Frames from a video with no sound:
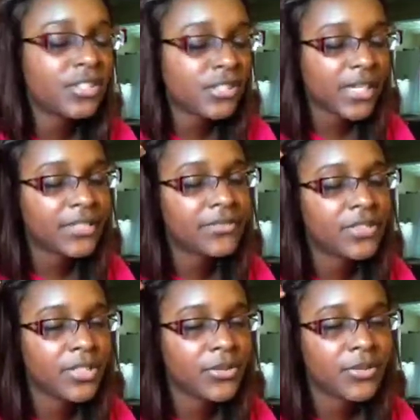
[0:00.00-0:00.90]
I
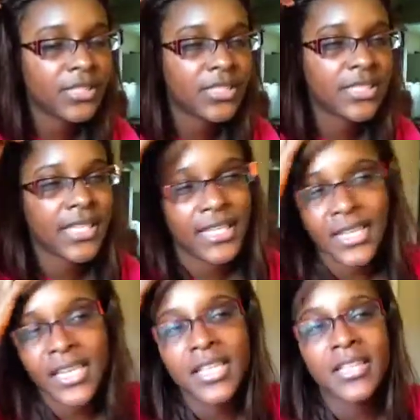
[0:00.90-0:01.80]
really wish that
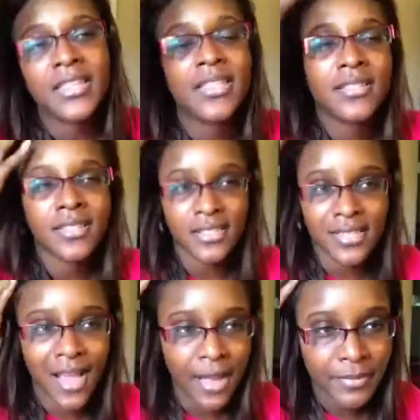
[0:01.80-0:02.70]
the
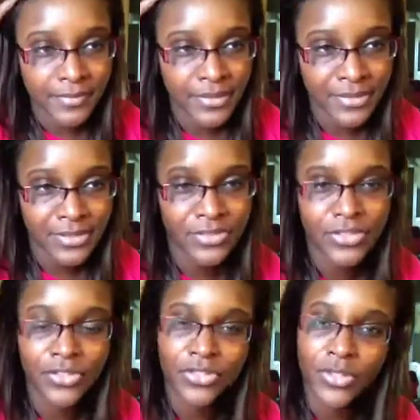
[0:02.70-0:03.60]
top of this is
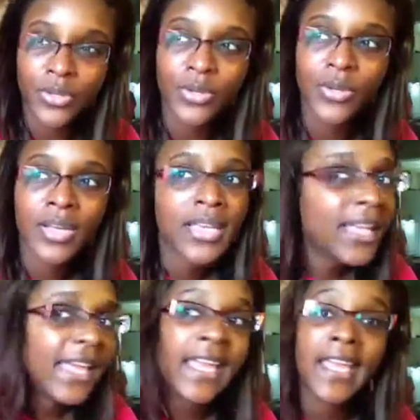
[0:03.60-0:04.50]
just so
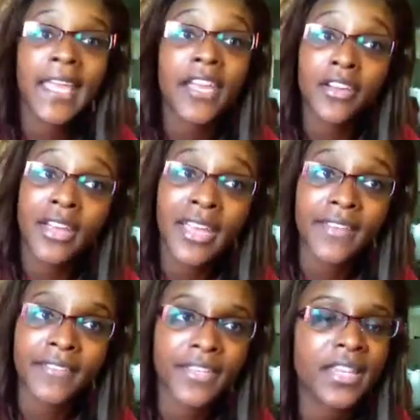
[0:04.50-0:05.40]
hair
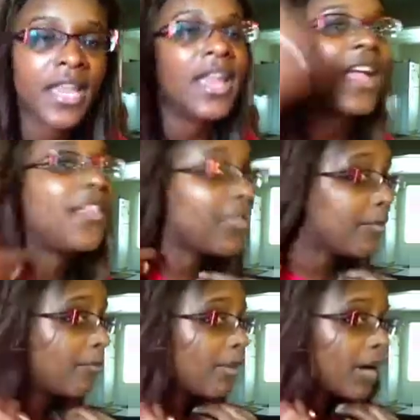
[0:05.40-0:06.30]
heavy and the
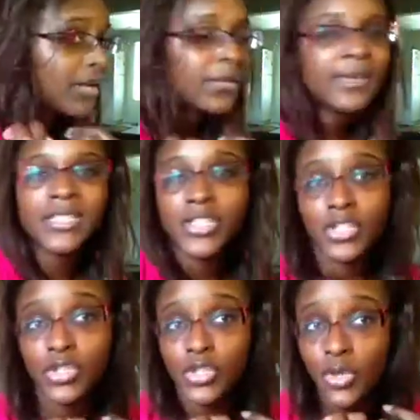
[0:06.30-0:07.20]
bottom is
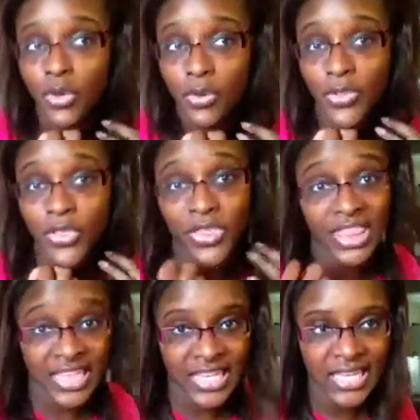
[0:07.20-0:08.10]
so
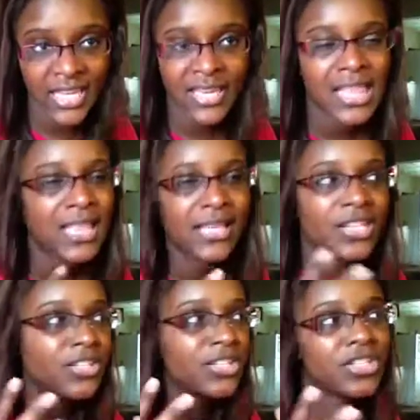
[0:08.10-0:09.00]
thin that it
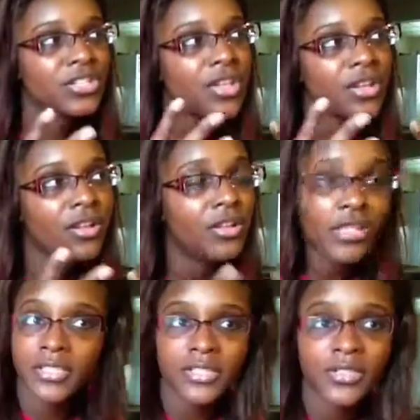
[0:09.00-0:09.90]
just
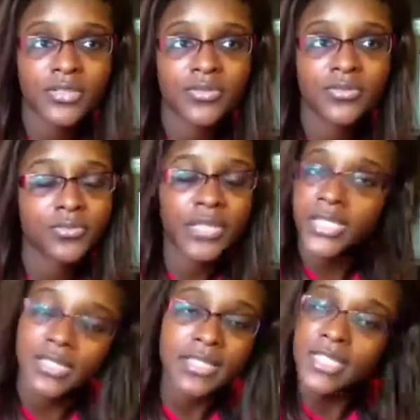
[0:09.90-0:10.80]
looks
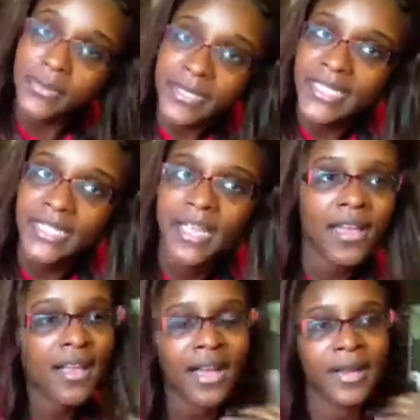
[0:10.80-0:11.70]
ridiculously wiggy.
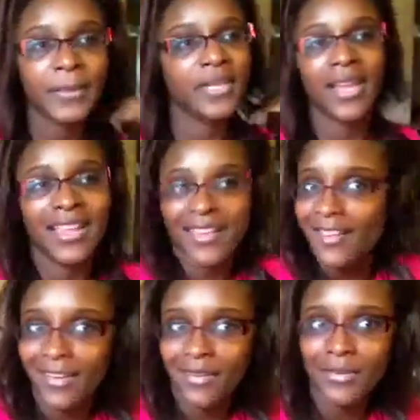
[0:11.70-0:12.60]
I mean,
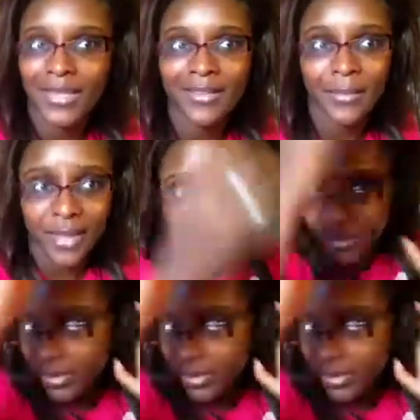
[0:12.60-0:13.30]
I don't know what that's about.